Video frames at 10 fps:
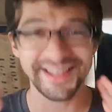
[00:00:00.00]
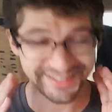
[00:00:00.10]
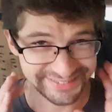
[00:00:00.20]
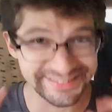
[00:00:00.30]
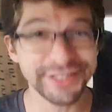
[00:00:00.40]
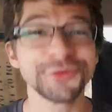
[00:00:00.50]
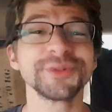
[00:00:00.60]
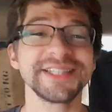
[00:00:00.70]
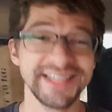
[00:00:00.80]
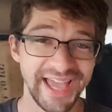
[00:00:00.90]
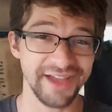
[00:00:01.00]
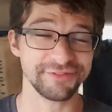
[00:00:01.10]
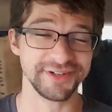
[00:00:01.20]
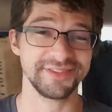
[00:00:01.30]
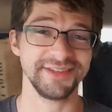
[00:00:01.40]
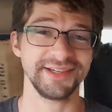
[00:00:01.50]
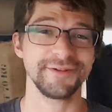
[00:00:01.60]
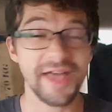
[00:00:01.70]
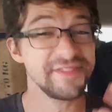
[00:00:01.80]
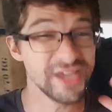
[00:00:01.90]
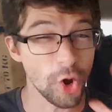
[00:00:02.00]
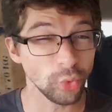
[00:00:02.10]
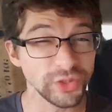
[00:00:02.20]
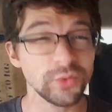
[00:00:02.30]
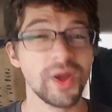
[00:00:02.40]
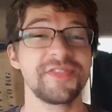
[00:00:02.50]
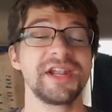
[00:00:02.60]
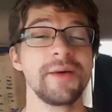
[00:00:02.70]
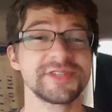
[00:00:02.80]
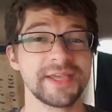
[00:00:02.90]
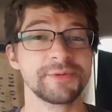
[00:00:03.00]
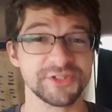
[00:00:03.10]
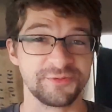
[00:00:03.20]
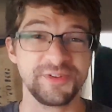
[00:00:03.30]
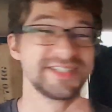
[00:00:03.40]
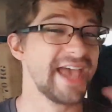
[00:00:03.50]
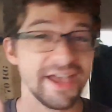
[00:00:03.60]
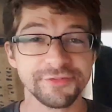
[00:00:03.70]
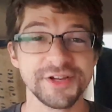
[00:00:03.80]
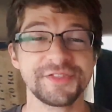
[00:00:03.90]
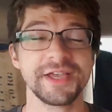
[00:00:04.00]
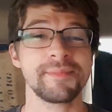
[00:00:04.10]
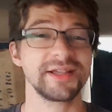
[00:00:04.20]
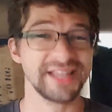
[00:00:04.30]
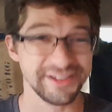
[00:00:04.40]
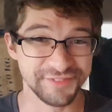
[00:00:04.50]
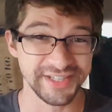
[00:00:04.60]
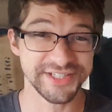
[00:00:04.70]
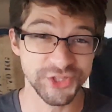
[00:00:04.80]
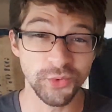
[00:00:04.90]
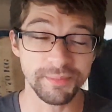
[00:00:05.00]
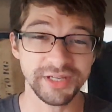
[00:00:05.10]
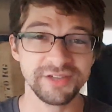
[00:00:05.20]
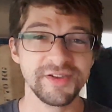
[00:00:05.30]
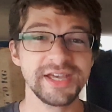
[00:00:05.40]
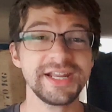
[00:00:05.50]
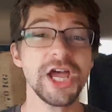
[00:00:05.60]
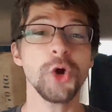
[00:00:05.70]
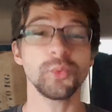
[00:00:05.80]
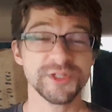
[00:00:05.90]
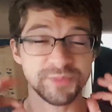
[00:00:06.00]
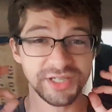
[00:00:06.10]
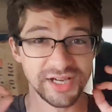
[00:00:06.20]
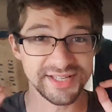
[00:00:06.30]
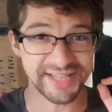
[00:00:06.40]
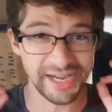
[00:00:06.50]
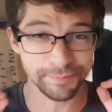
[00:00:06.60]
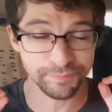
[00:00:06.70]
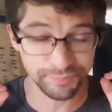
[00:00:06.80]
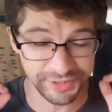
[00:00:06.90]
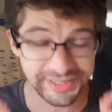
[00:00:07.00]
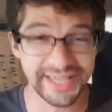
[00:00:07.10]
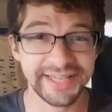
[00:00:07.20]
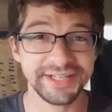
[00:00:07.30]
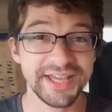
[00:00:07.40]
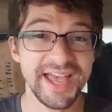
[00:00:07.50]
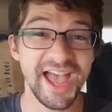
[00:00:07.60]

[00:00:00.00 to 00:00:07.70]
Literally everything. And the only way that I was able to fit everything in my life into a minivan was because I planned